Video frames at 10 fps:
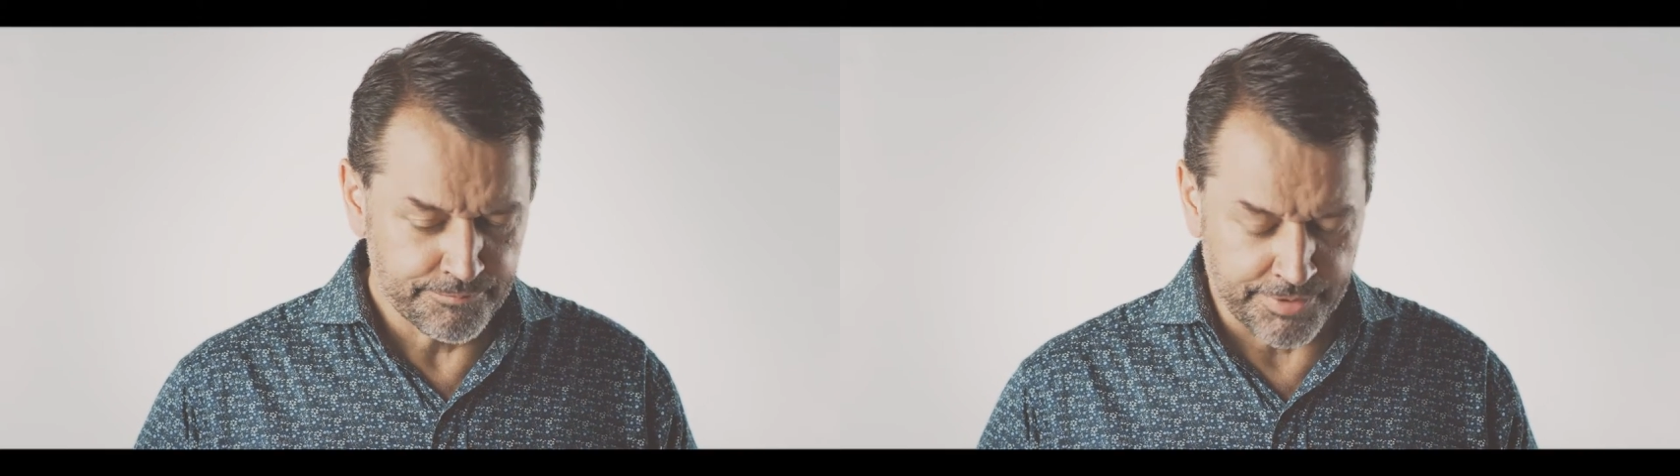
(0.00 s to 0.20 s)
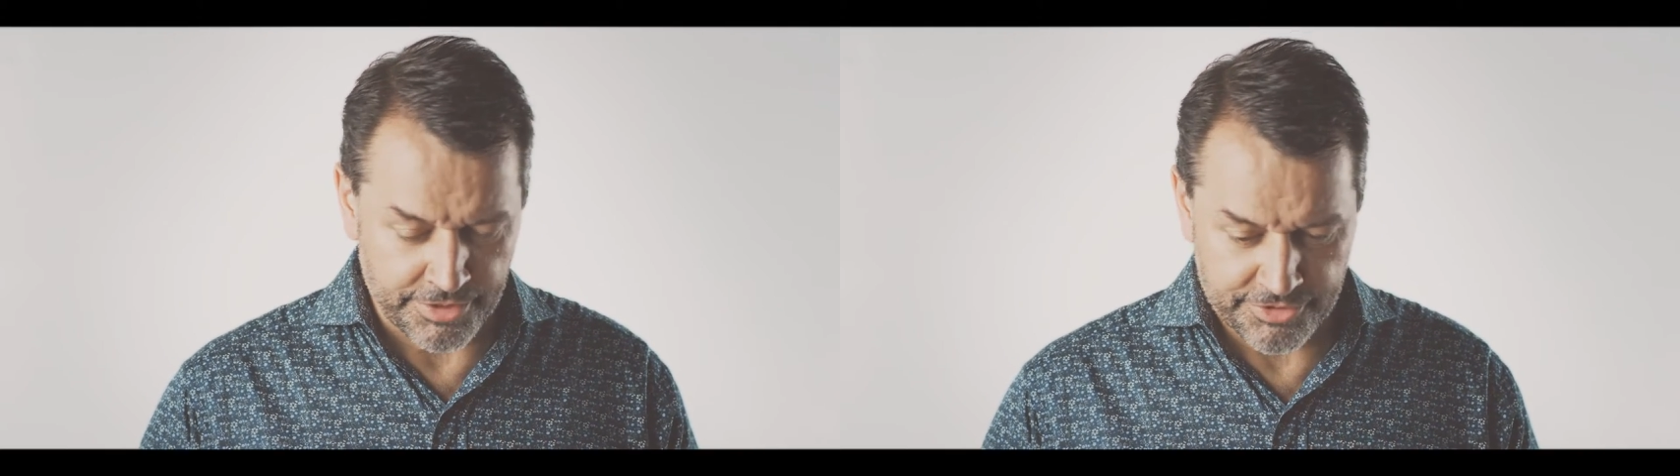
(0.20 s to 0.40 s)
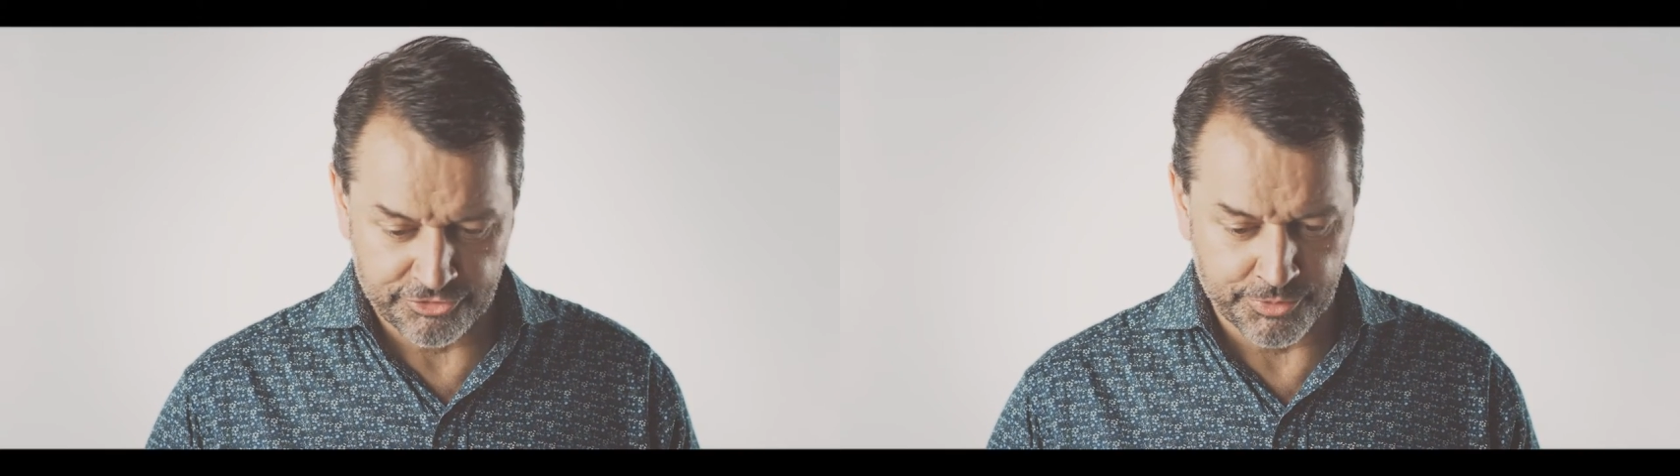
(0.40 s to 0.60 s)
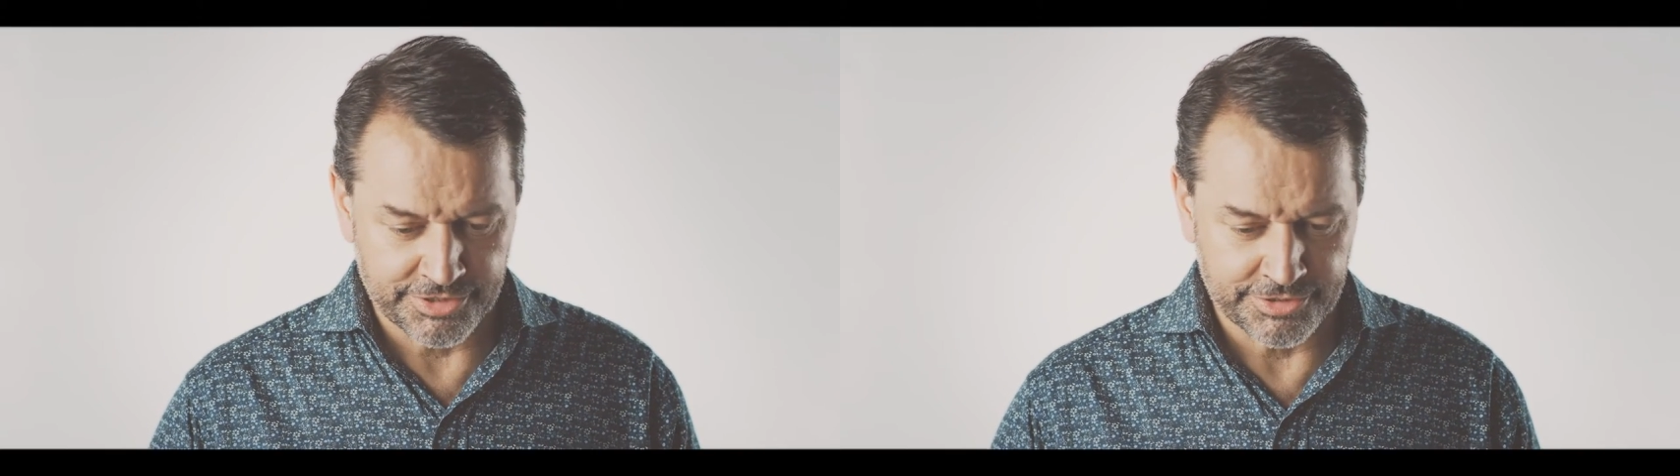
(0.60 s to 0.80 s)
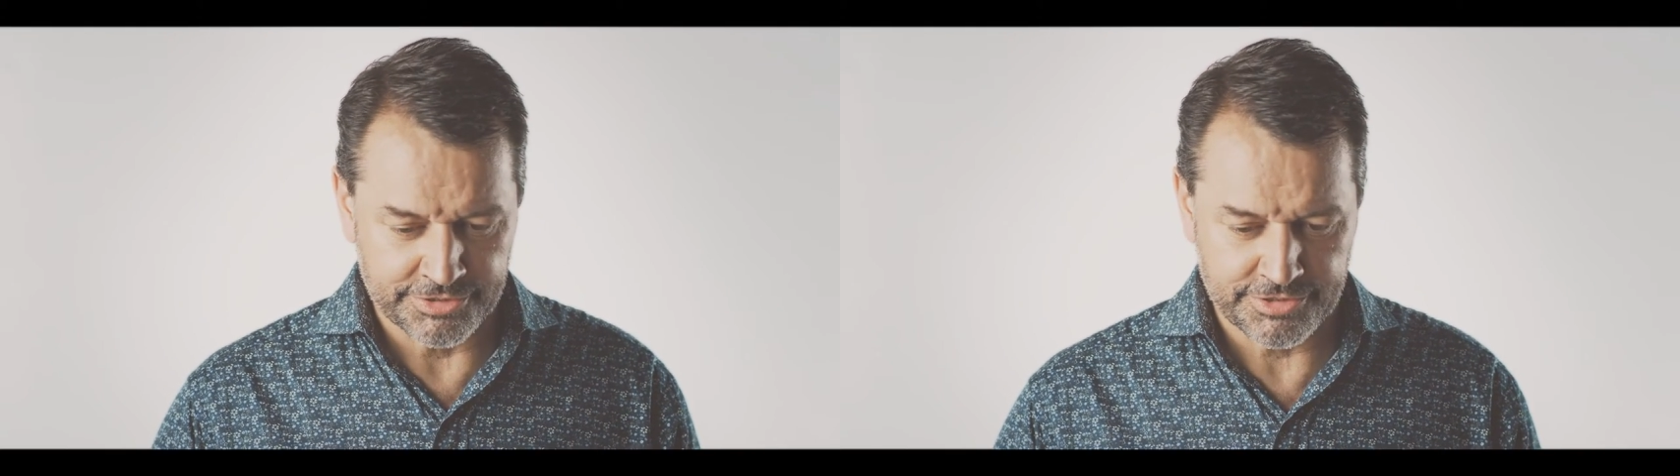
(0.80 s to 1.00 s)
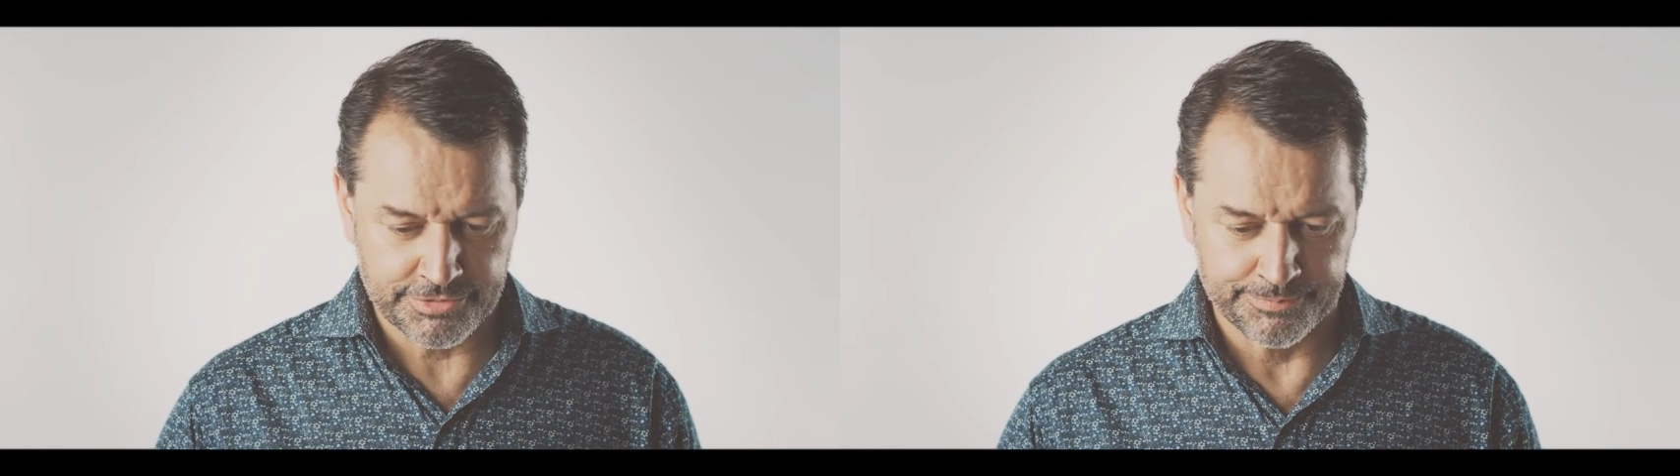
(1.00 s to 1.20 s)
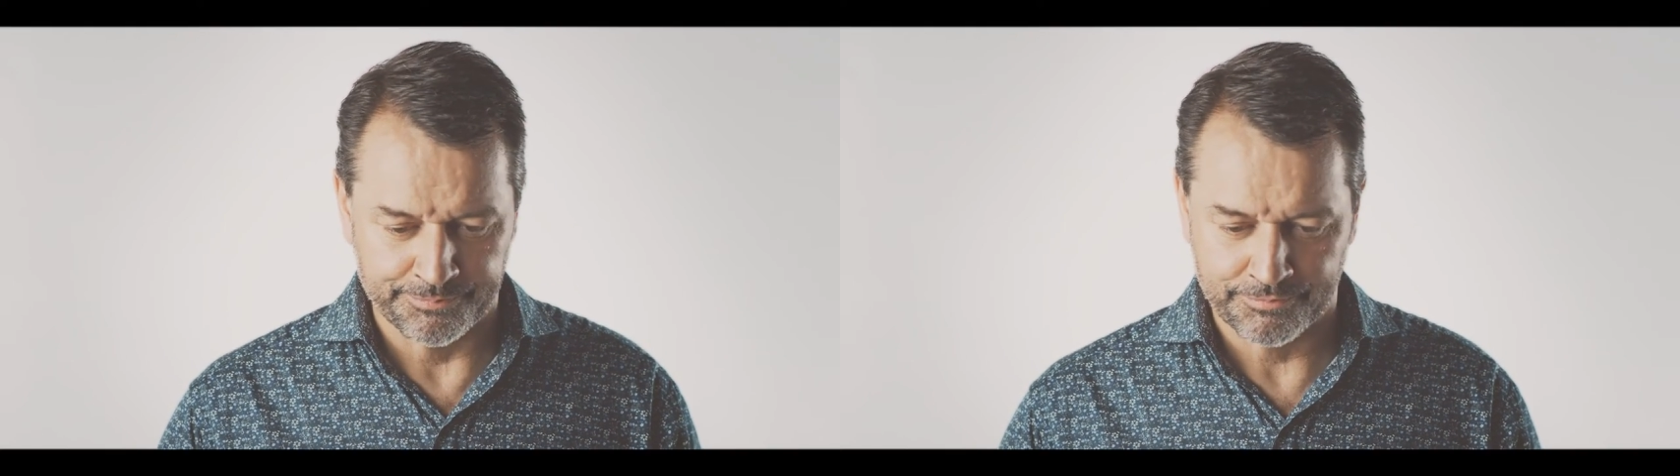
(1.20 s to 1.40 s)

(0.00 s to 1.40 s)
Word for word: Berry sweetness.